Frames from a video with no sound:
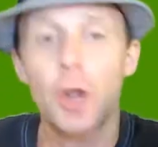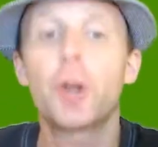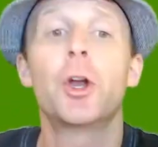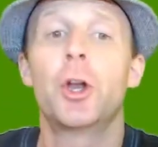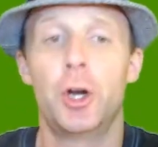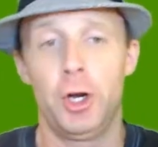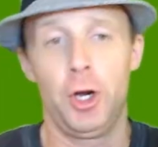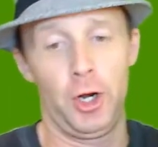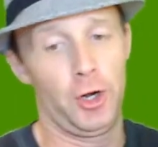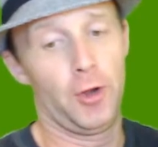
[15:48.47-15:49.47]
no, no, no, no, no,
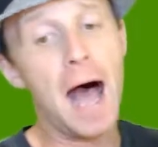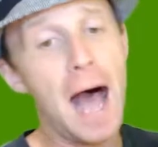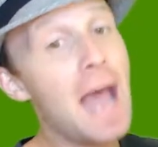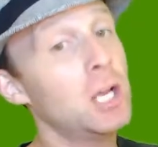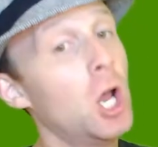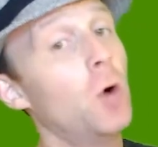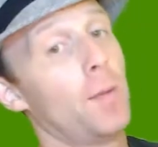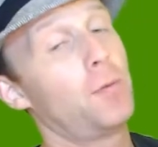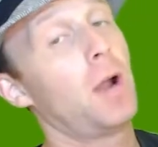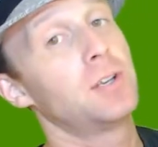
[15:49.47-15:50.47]
no, no, no. I know
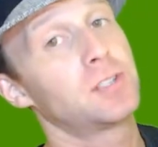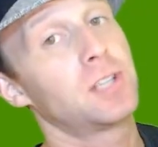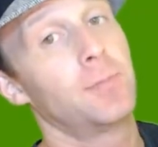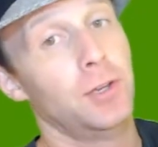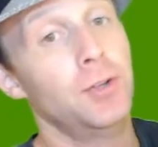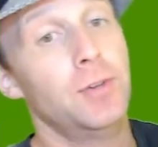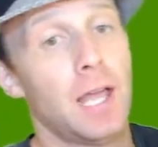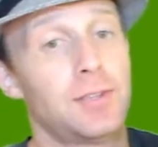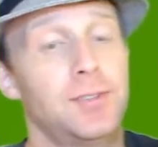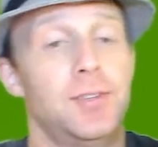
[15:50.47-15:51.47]
what projects I'm going to do
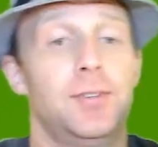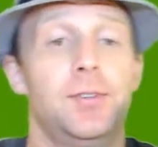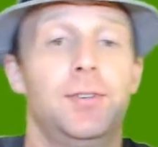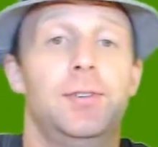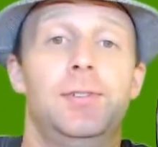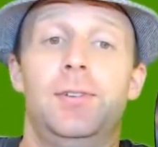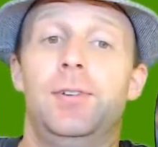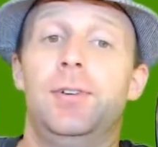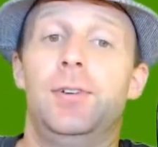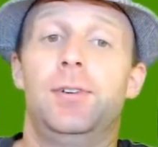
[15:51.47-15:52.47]
next.
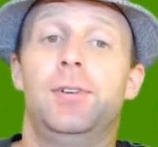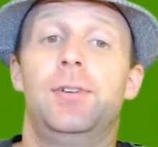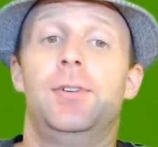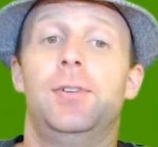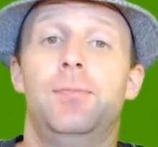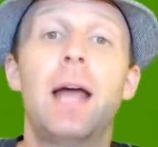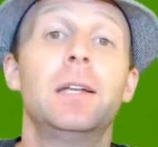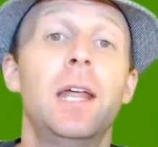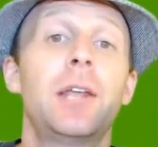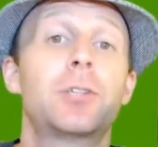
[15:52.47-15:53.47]

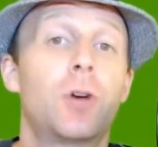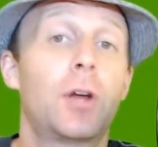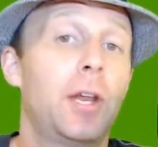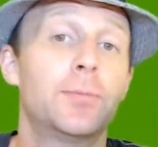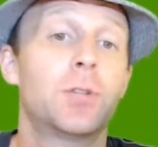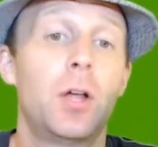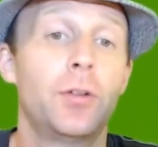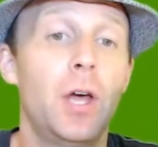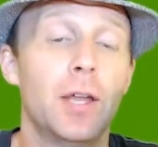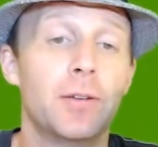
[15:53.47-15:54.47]
My Linux curriculum's
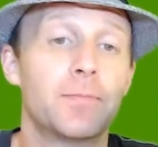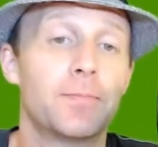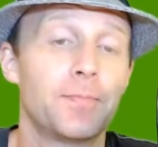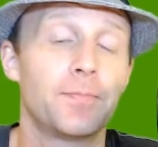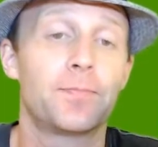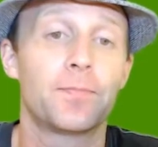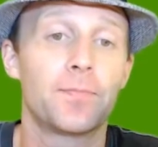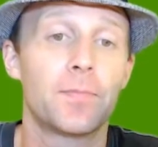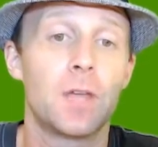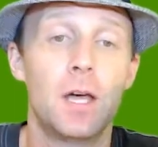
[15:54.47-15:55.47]
all done.
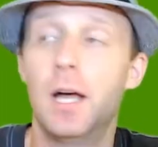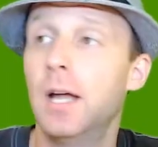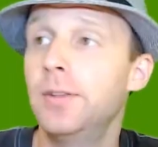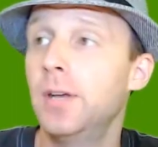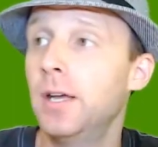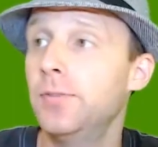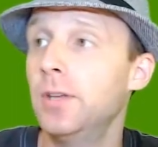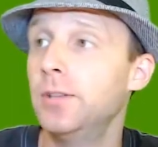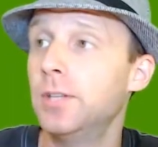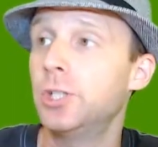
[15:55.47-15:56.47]
Uh, the,
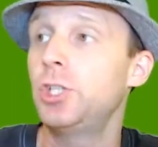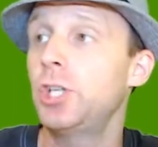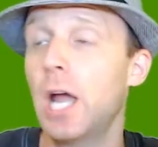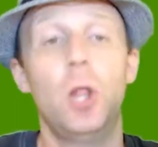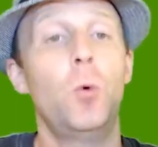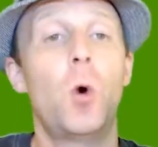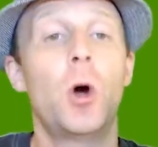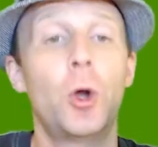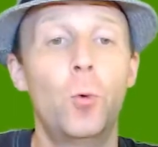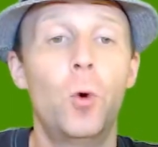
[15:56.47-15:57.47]
the, the Shell
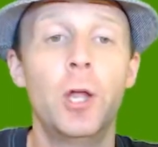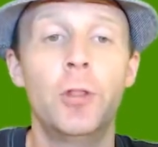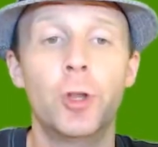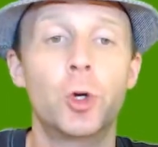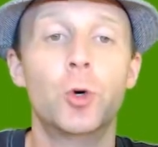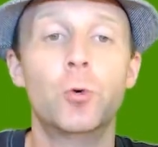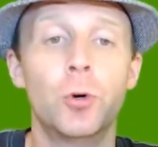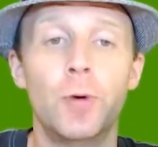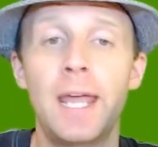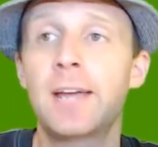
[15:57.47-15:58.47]
101, the
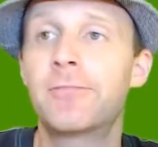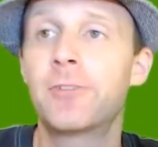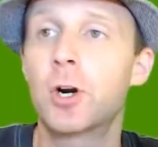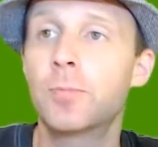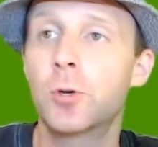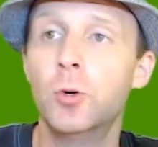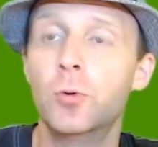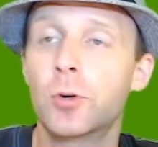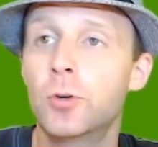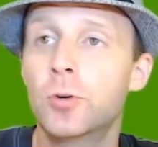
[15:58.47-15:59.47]
Guru, Inkverb
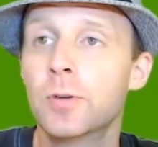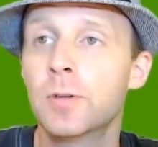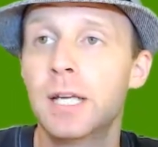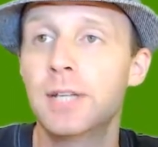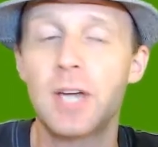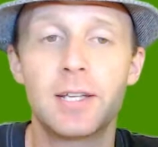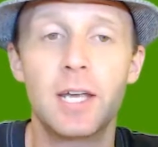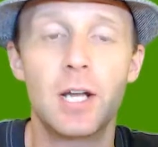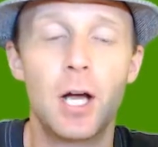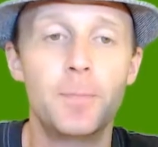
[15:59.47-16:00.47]
Guru. It's
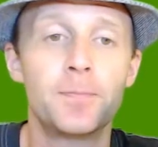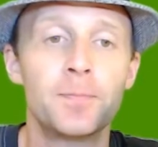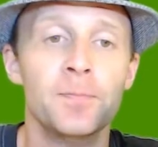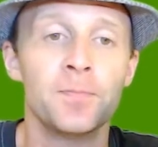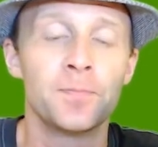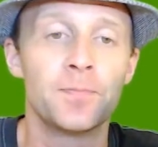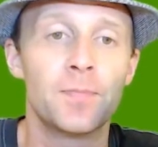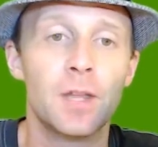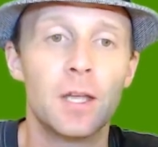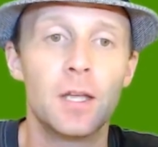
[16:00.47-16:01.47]
on GitHub.
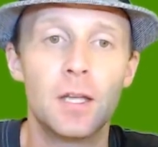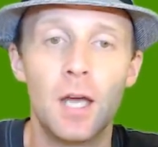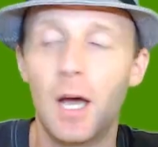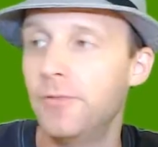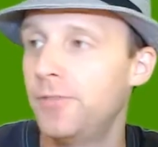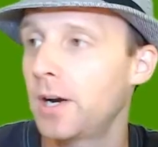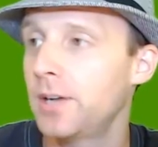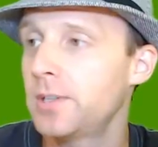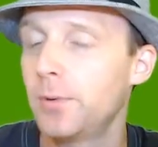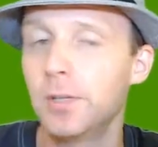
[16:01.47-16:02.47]
Uh,
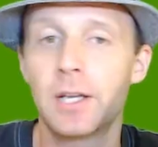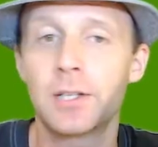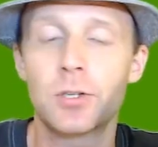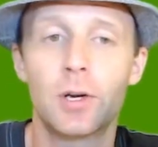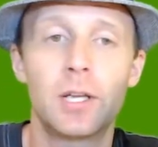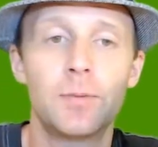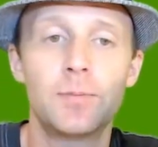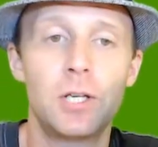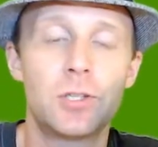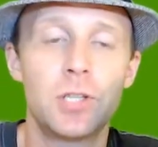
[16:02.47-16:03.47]
very simple Linux
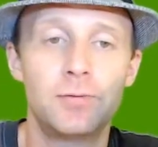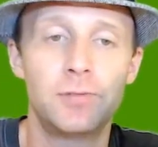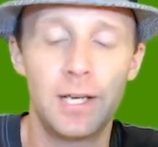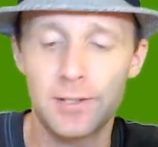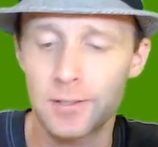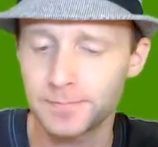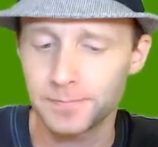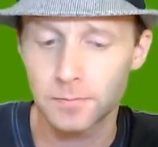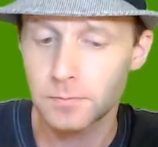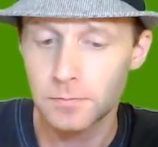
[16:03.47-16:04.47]
curriculum. Teach yourself Linux.
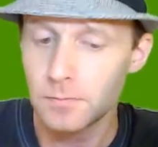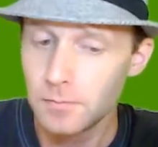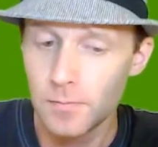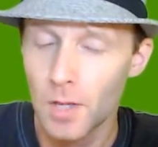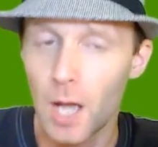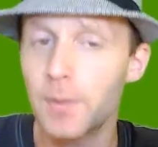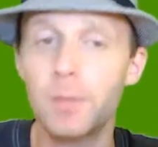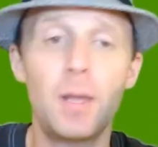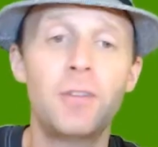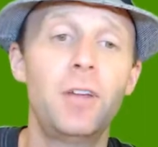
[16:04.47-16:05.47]
I'm
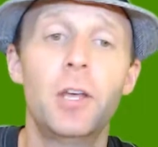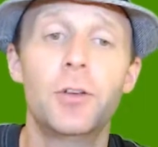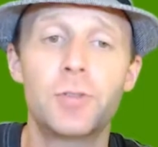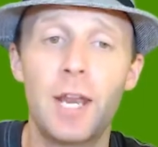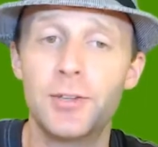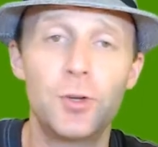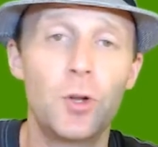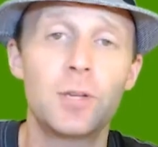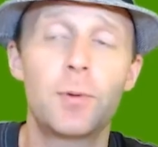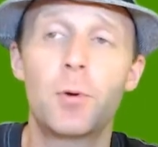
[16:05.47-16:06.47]
going to make videos with that as
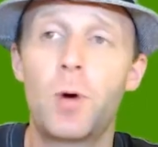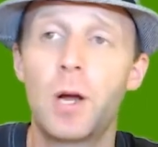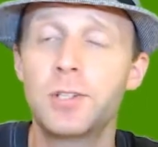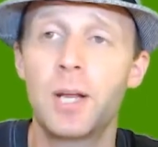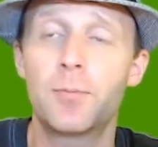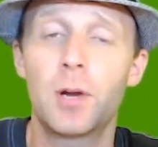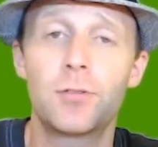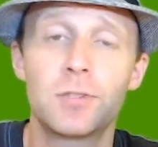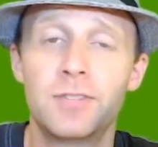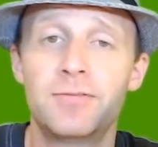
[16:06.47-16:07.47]
soon as i am done my watch stand,
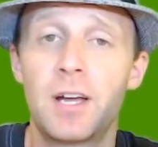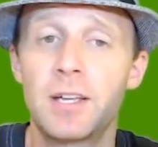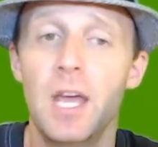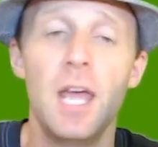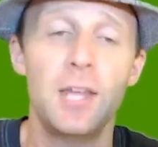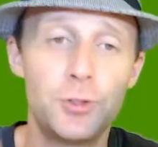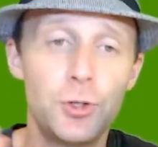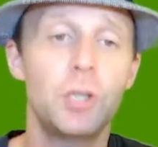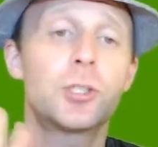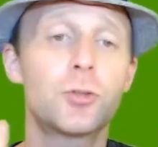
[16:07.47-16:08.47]
Prairie 365. As
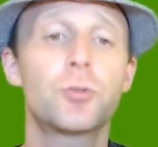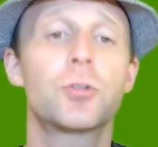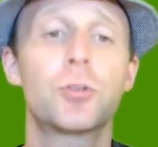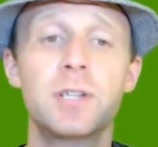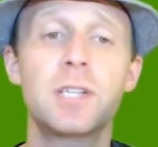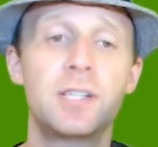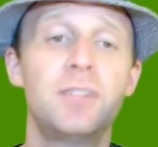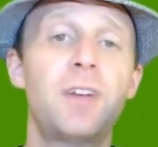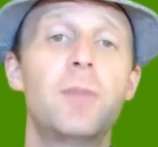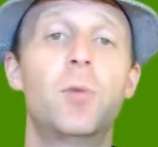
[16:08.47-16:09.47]
soon as the
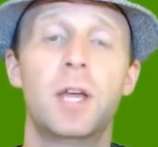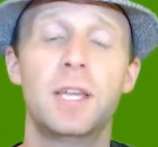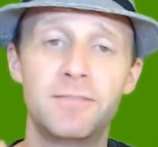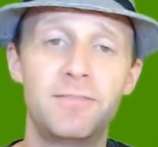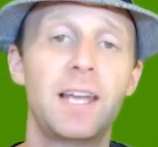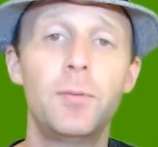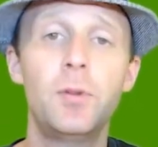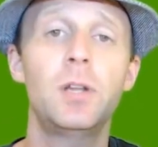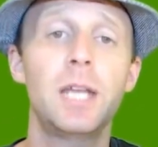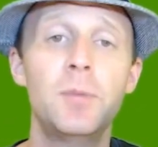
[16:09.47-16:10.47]
365 book is
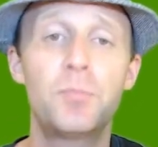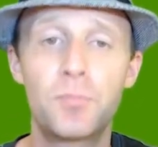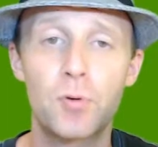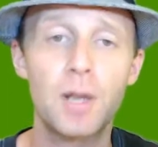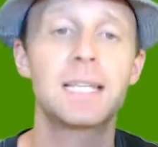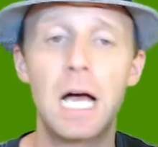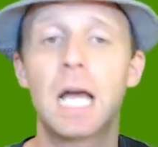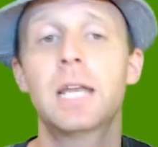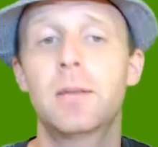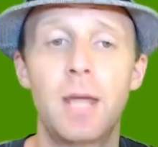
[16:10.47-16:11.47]
available in print
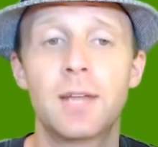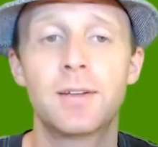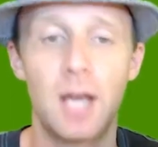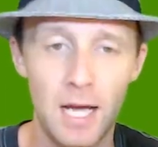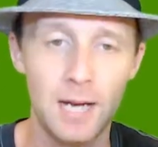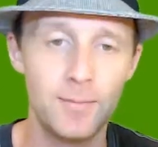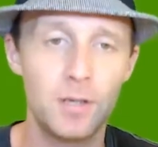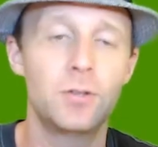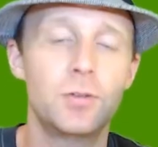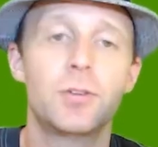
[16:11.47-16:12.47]
on demand, I am
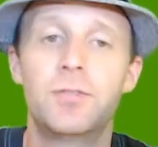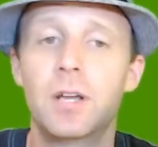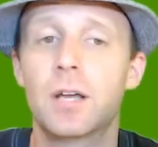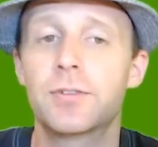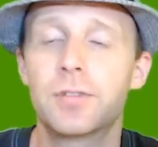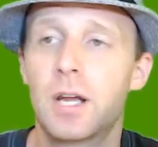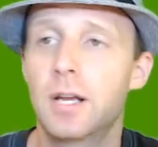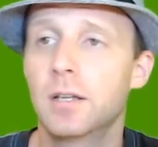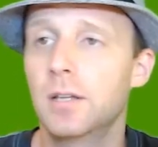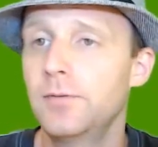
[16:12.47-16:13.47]
going to do those videos.
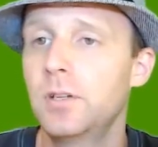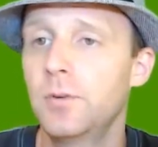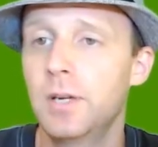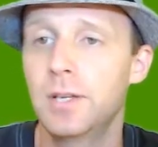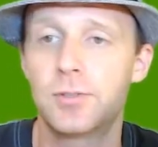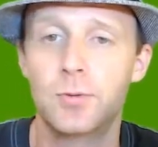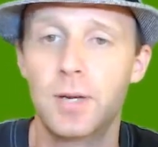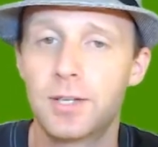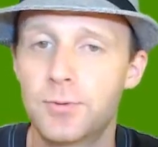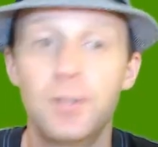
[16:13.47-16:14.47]
And I'd love to do it in
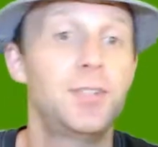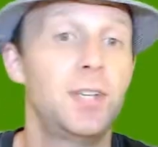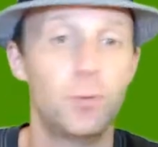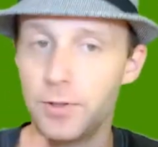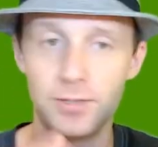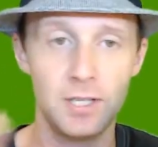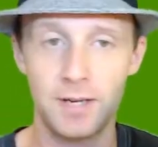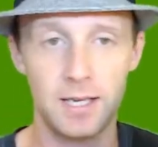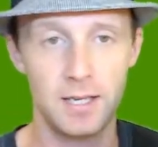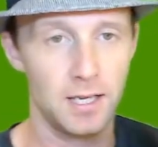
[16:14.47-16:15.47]
two weeks. We'll see. We'll see
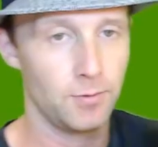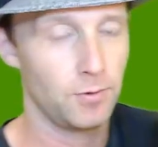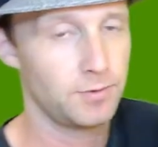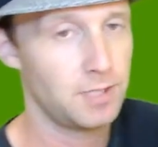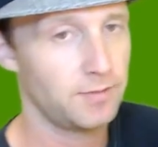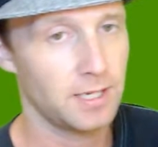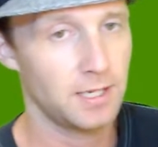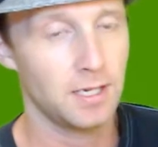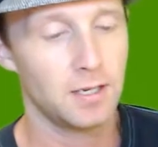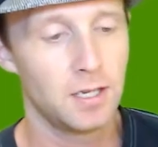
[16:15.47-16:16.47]
if I can get We'll see if
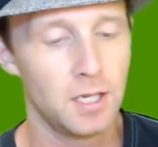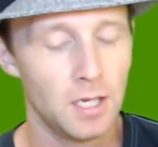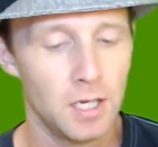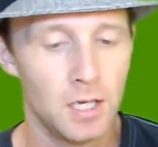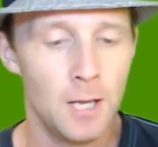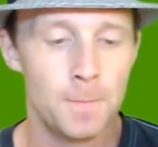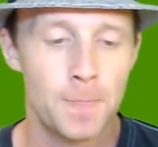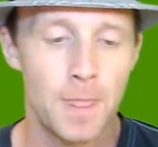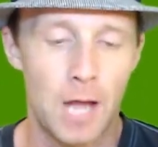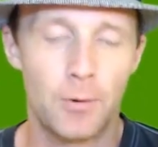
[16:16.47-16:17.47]
I can get it.
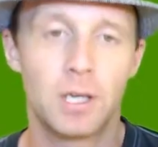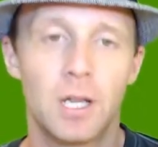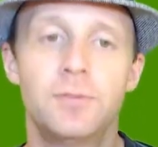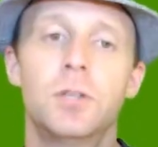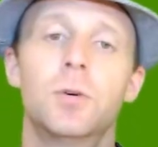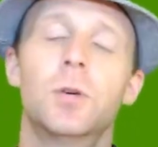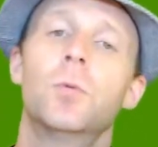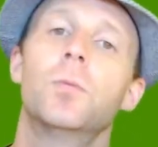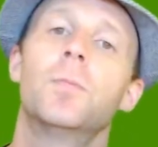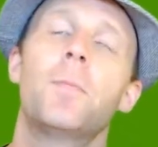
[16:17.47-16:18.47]
I would love to do it.
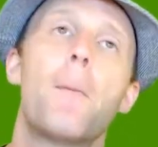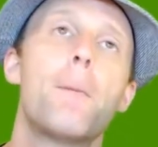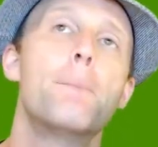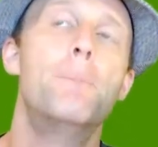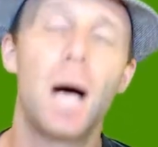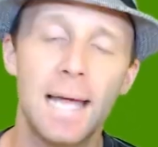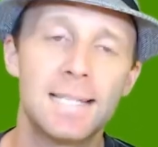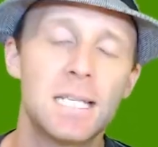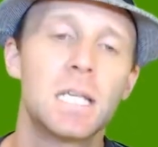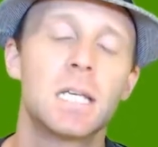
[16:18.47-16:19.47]

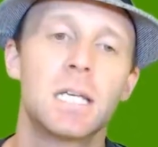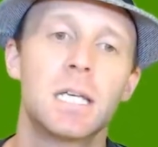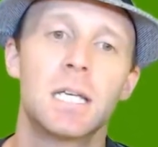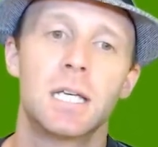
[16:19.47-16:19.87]
But